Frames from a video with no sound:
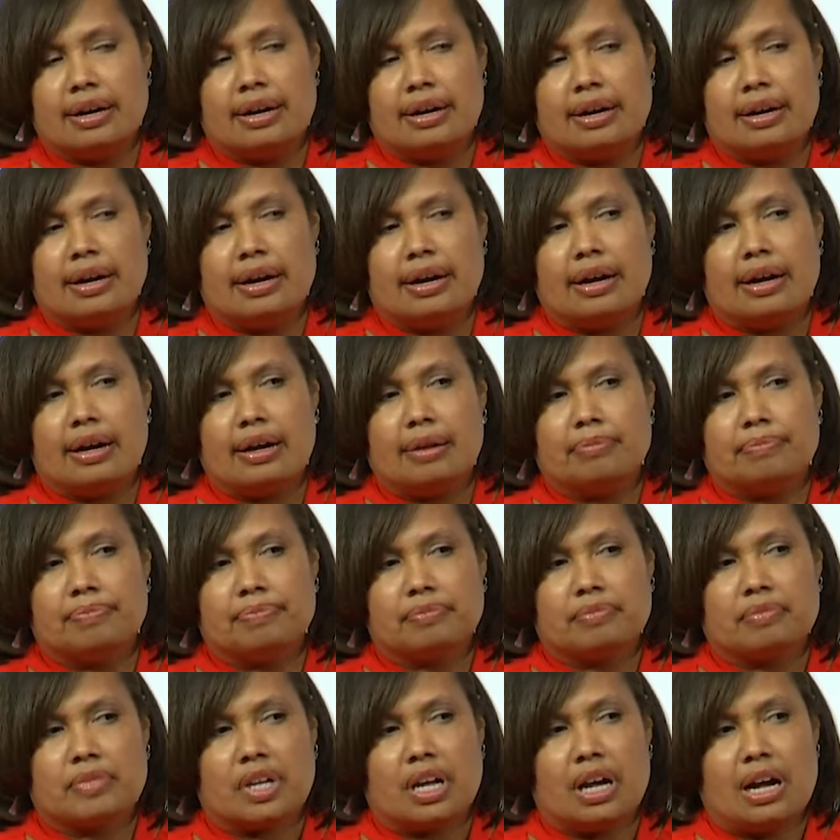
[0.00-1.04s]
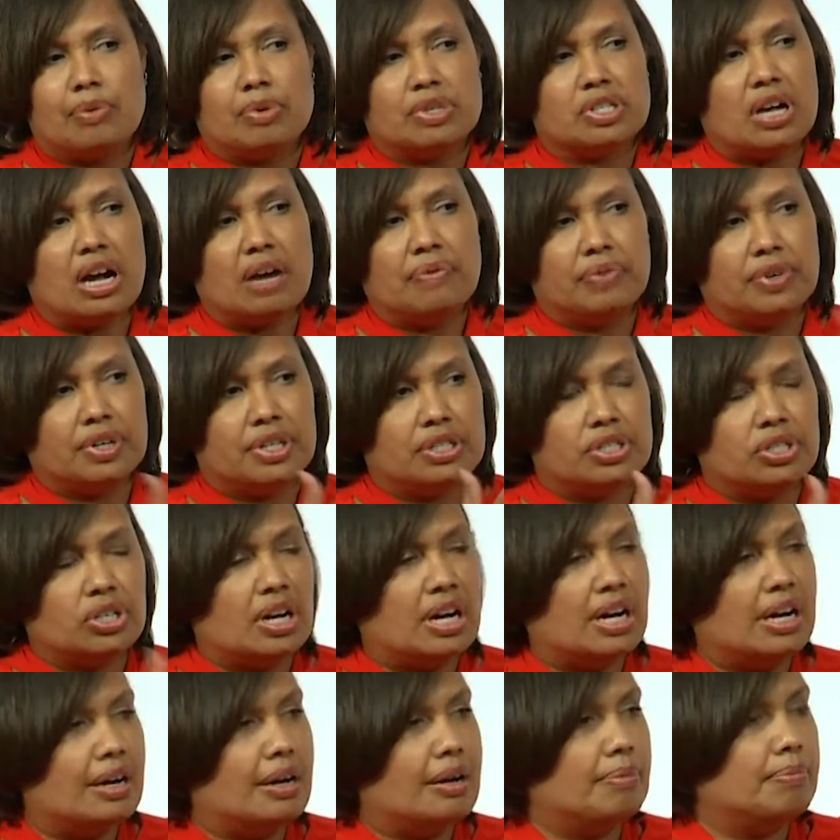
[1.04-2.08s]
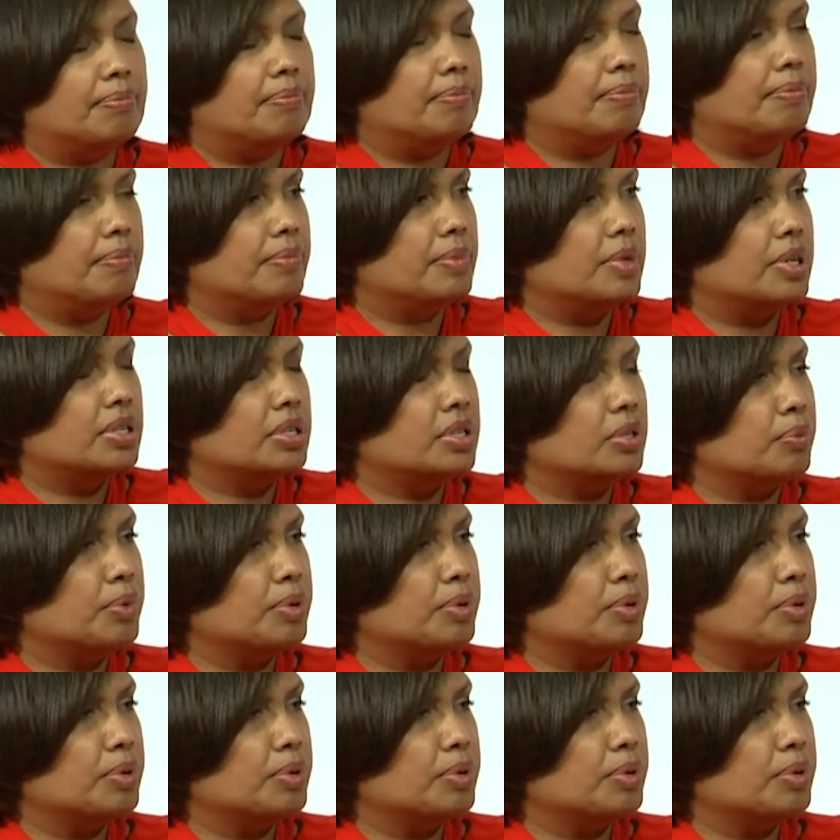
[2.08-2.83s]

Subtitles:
I was offered a job to